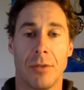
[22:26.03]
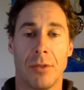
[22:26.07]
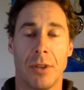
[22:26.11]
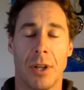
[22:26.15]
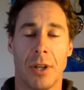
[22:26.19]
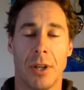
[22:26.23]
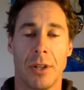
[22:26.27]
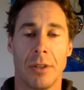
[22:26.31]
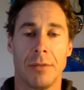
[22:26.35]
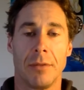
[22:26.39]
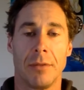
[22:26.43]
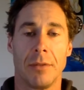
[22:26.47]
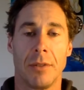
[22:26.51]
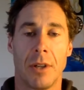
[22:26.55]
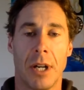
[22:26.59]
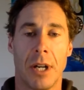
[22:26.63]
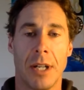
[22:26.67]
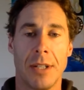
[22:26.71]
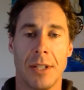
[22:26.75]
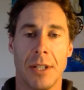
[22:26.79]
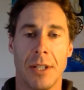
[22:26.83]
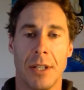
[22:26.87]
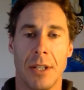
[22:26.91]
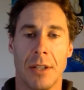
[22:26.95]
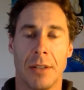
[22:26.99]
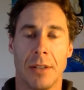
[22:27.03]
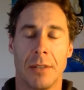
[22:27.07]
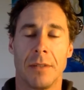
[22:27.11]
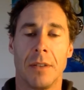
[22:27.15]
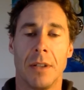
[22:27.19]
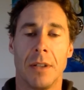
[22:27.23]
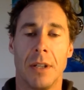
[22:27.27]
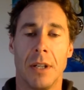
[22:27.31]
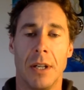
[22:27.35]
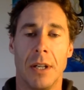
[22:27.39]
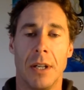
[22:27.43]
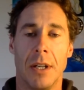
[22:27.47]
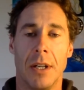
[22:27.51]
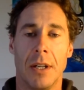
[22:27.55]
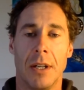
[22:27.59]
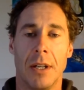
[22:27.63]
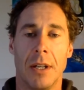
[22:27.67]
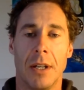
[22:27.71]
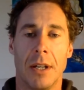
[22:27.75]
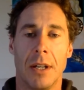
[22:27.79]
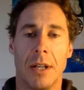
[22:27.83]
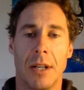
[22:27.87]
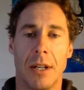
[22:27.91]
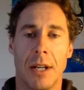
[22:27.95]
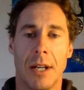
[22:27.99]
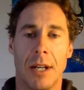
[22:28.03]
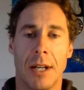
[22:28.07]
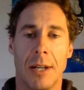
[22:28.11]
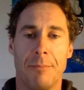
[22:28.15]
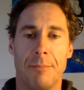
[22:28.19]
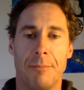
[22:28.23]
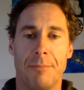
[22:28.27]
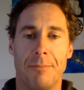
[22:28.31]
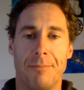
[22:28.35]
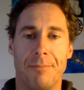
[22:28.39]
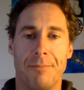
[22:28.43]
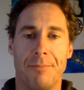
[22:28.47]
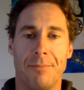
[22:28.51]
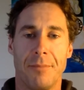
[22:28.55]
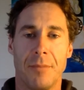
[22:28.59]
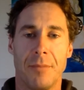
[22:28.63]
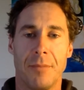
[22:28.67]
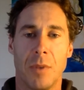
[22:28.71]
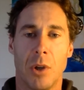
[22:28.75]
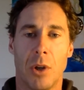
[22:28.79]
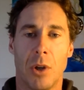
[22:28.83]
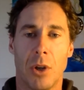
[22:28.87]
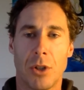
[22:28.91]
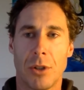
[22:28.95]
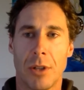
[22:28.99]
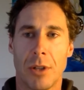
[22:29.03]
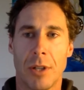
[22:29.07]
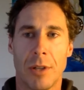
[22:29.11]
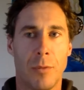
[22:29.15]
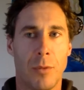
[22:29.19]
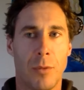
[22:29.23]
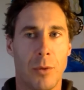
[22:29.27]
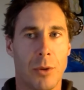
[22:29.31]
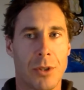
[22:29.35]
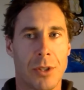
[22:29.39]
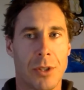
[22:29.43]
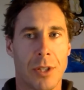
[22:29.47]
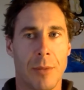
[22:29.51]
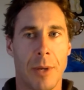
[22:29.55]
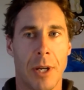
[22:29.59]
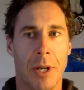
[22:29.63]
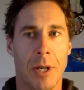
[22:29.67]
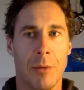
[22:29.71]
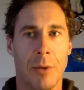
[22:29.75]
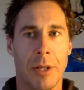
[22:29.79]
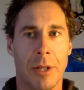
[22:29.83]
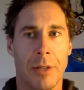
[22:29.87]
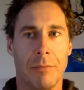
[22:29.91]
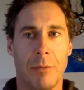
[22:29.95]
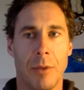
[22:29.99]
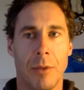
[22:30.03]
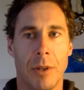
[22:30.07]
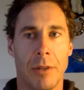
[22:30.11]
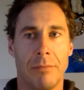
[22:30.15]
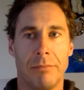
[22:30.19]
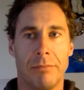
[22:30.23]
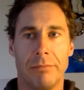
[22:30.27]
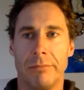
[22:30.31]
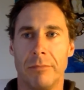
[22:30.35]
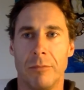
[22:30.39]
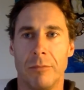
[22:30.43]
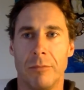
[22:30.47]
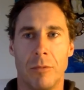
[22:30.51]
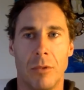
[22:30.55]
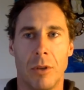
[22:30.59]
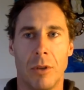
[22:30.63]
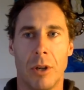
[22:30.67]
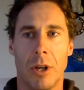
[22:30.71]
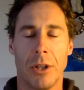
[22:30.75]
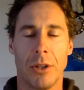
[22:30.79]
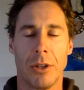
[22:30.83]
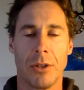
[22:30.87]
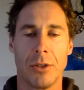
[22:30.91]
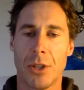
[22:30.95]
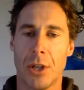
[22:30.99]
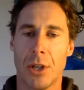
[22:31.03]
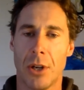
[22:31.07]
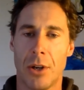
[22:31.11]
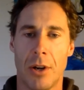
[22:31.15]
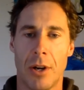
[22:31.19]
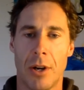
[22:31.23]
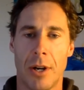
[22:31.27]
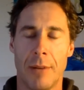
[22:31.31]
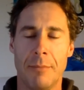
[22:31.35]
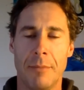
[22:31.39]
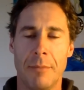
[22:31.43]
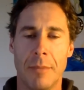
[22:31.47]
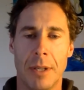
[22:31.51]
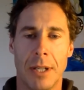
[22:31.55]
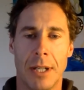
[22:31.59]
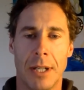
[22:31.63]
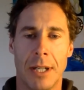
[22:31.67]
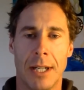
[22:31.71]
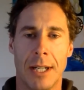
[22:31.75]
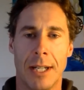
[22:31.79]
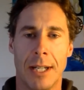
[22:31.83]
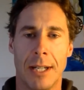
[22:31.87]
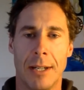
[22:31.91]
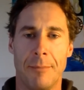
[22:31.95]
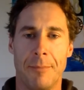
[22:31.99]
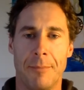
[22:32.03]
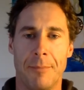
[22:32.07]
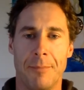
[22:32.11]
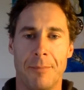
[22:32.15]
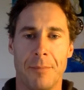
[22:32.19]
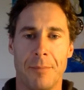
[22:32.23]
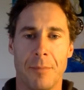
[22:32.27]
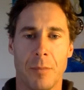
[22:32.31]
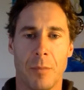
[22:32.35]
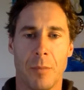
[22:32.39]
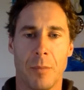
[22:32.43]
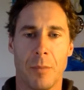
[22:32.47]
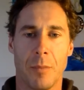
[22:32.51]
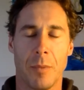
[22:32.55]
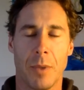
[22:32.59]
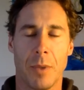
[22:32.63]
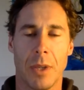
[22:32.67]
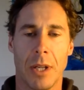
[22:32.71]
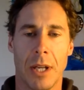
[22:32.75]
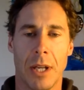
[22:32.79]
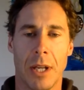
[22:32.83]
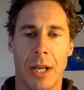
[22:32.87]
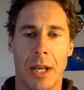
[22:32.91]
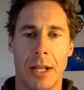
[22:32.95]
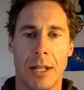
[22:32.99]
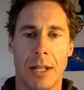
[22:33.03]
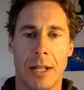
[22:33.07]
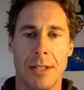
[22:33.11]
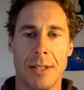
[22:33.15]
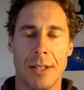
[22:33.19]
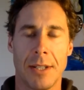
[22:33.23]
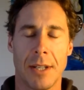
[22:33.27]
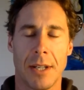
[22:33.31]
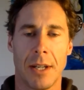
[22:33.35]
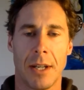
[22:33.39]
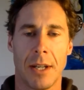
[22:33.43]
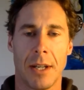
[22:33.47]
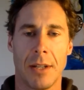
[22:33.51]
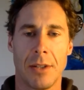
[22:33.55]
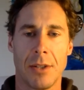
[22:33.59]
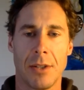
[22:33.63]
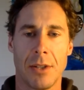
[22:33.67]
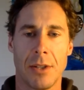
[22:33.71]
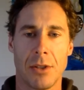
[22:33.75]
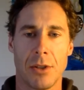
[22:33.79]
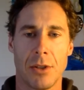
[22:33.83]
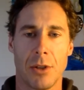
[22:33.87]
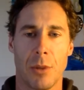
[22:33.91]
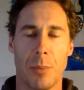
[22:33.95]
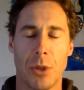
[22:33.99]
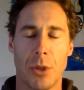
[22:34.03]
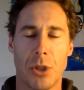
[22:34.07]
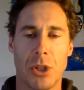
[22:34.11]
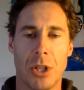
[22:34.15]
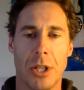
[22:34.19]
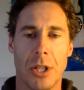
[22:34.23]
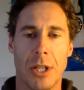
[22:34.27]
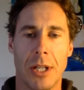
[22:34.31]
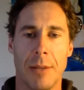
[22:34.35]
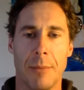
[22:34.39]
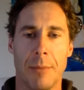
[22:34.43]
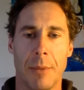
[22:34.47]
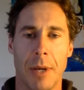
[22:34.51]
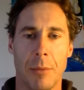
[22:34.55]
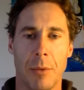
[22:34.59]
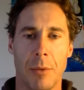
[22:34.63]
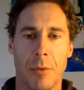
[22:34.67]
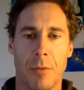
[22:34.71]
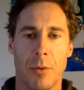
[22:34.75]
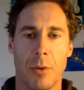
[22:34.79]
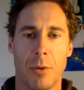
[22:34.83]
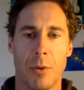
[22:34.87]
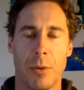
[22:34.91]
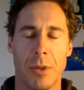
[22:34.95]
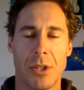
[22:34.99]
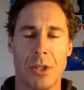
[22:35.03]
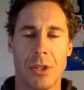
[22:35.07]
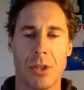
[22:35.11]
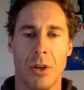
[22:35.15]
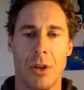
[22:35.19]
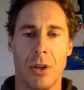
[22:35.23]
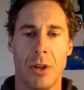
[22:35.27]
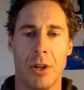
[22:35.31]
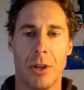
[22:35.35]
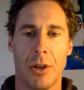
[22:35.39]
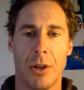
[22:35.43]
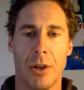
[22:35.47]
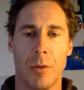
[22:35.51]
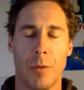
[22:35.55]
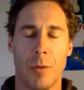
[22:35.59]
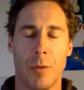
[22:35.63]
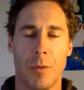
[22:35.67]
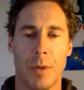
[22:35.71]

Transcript: So great to hear. Nigel, unfortunately, mate, we're right on time. And just an opportunity, mate, before we sign off.